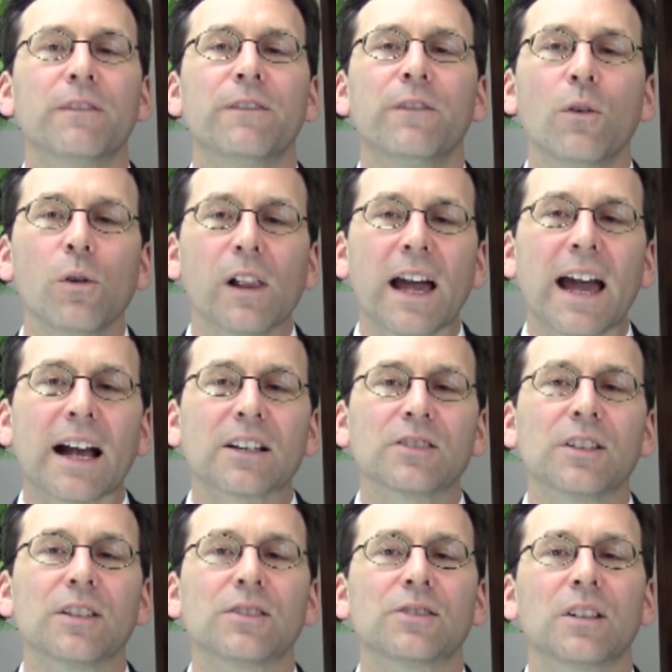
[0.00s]
full
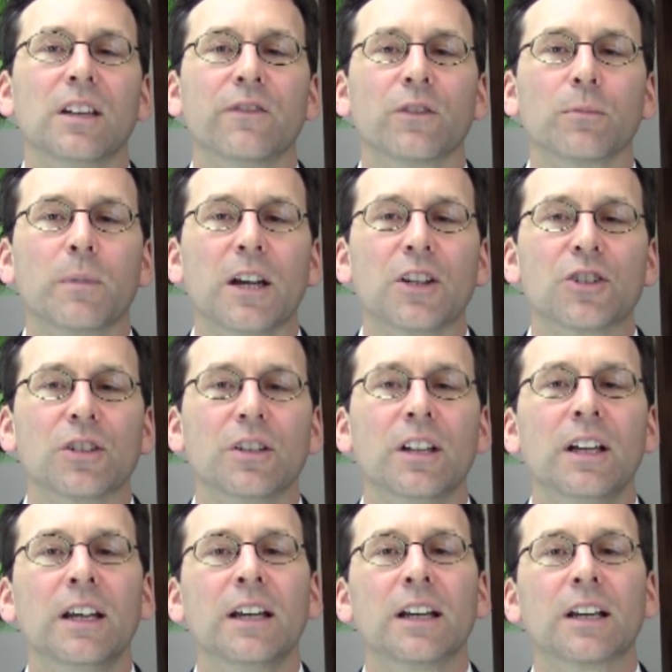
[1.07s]
access to information
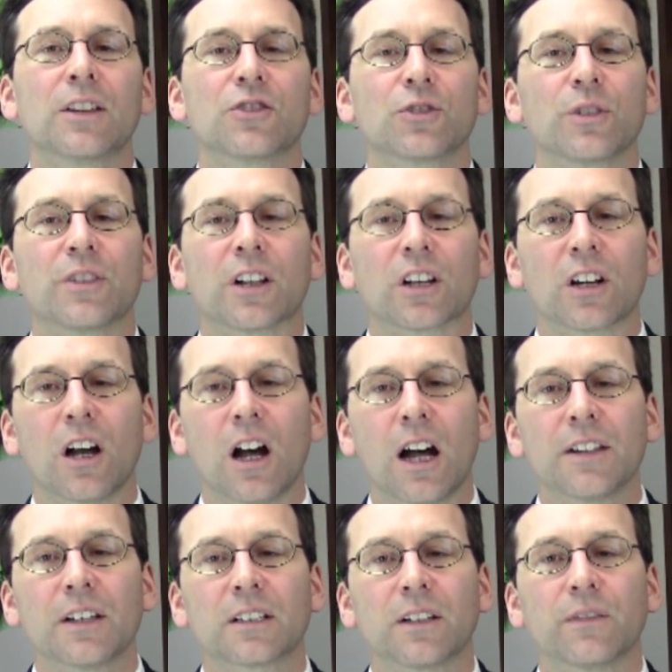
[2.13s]
concerning the
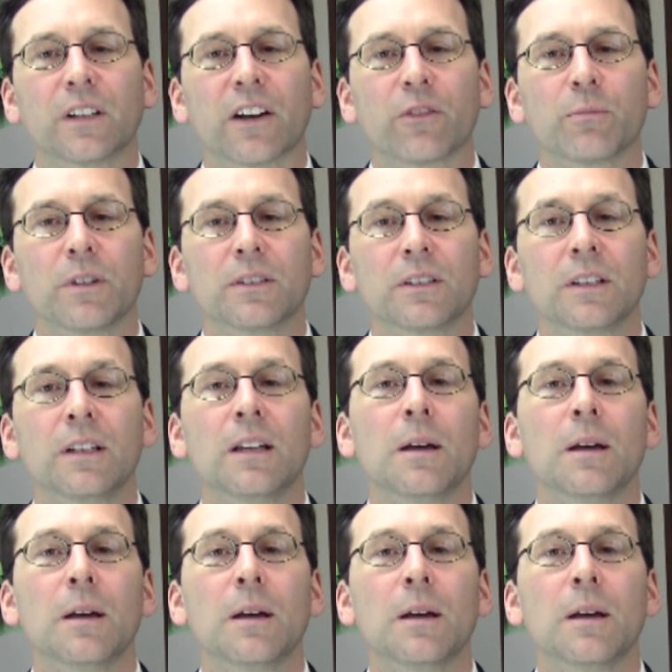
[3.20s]
conduct of government,